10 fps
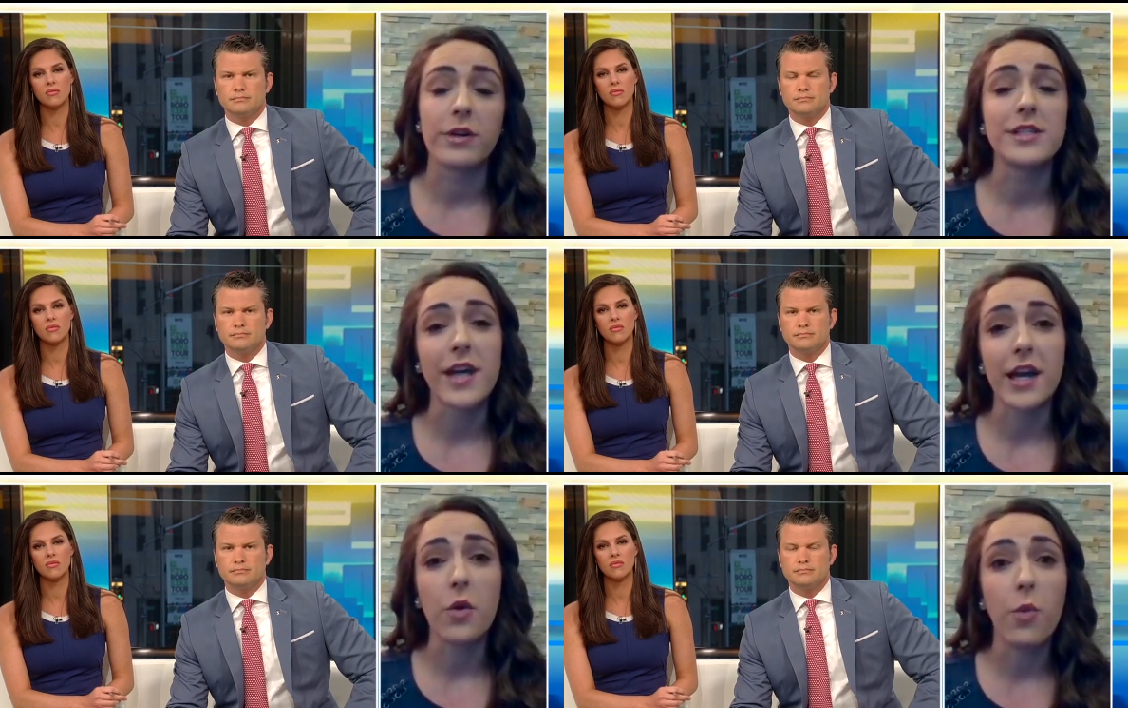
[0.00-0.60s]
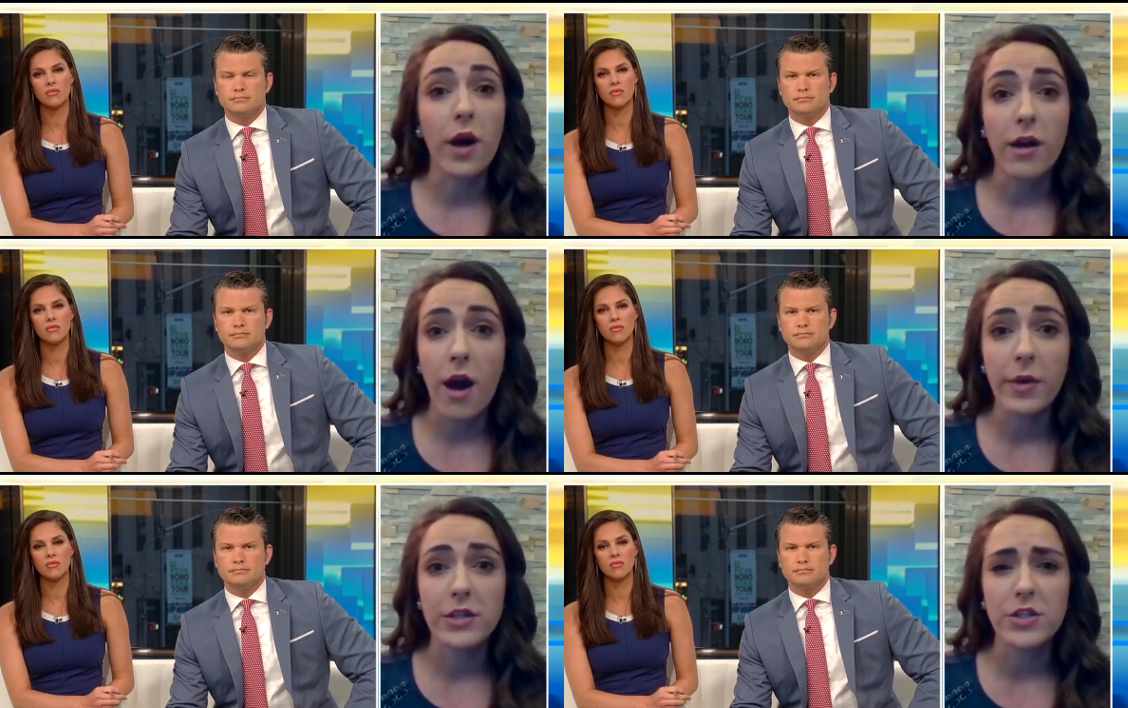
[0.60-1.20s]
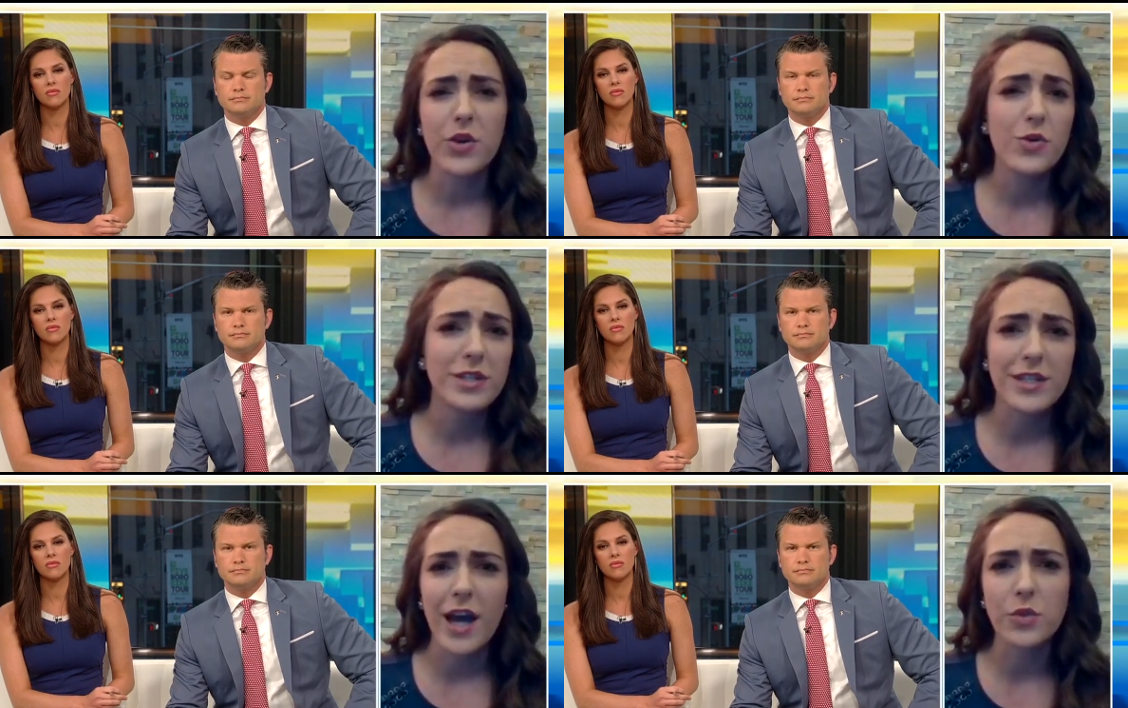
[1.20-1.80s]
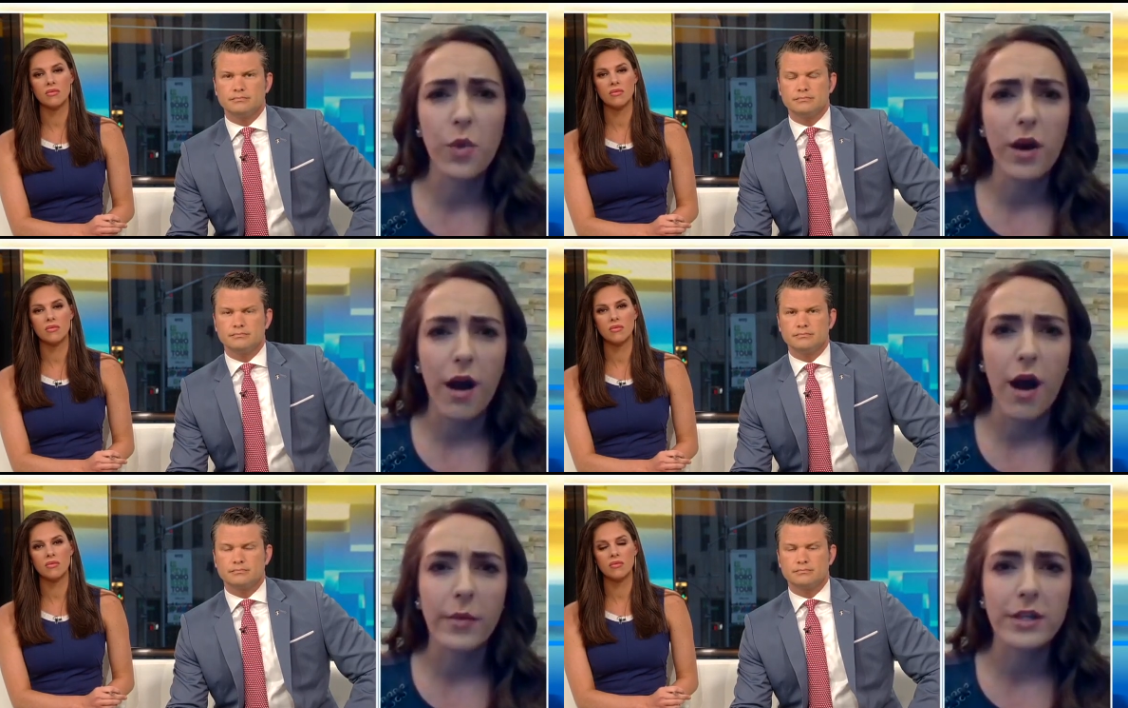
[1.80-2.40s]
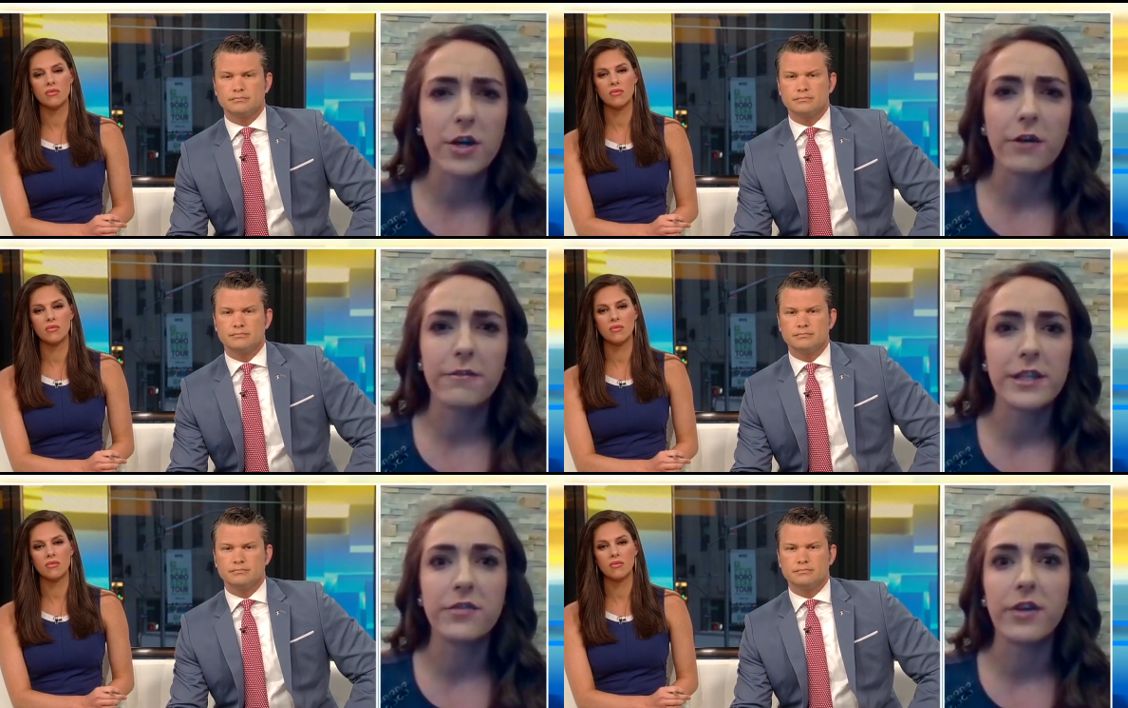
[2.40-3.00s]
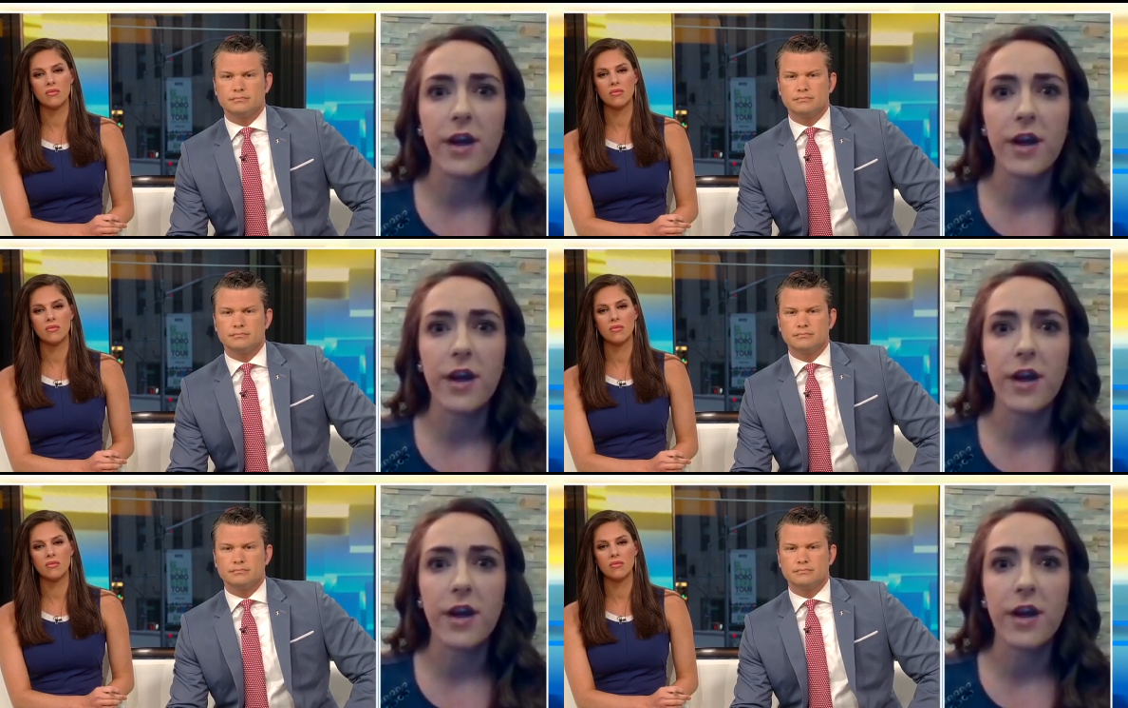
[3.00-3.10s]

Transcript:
Speaker 1: deciding what comments, who decides what comments are offensive